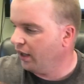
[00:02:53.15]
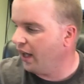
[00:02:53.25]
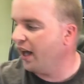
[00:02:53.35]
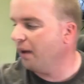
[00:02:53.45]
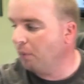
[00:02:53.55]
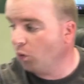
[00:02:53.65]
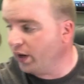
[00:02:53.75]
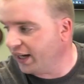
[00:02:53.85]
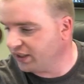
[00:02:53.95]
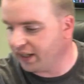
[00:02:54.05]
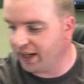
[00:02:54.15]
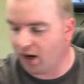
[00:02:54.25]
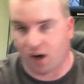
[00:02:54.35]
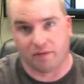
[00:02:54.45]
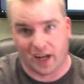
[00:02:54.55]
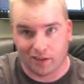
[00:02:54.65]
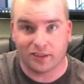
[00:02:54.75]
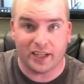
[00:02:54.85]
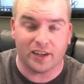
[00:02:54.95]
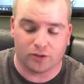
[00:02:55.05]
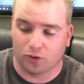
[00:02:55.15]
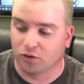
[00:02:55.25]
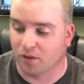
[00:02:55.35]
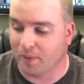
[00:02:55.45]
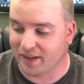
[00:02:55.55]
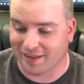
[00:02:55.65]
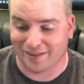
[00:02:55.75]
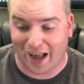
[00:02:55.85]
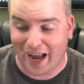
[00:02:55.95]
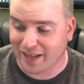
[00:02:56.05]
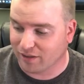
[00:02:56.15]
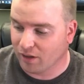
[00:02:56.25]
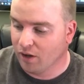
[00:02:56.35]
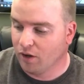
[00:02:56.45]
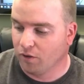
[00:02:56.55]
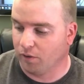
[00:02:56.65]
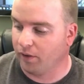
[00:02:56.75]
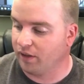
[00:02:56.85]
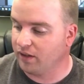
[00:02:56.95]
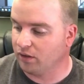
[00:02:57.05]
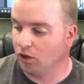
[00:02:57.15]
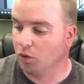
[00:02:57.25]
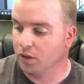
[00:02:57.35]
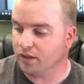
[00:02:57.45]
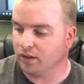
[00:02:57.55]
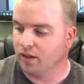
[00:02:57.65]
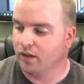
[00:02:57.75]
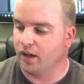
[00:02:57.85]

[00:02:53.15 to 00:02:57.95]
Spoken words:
But we actually get our volunteers to submit designs for these lures.